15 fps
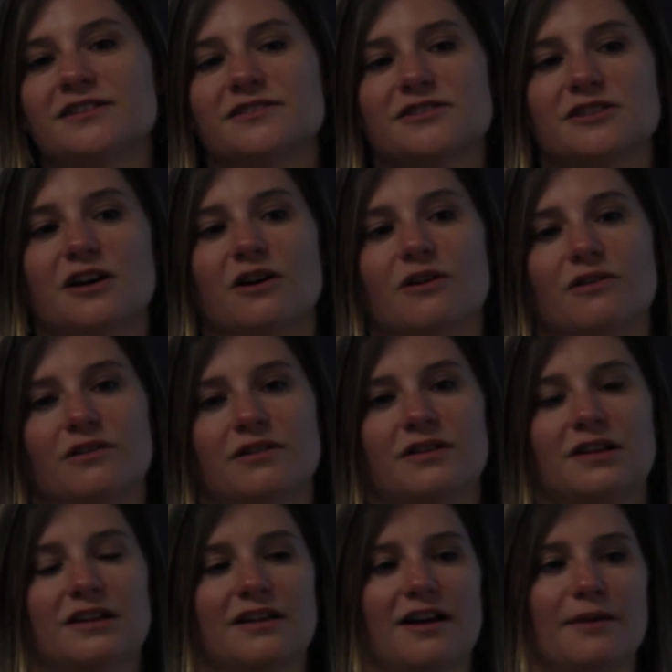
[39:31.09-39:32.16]
So,
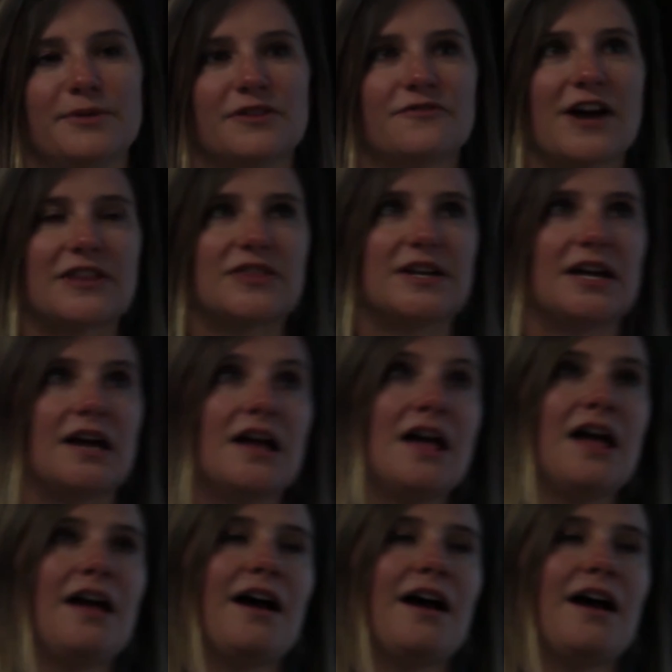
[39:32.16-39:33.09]
the fact that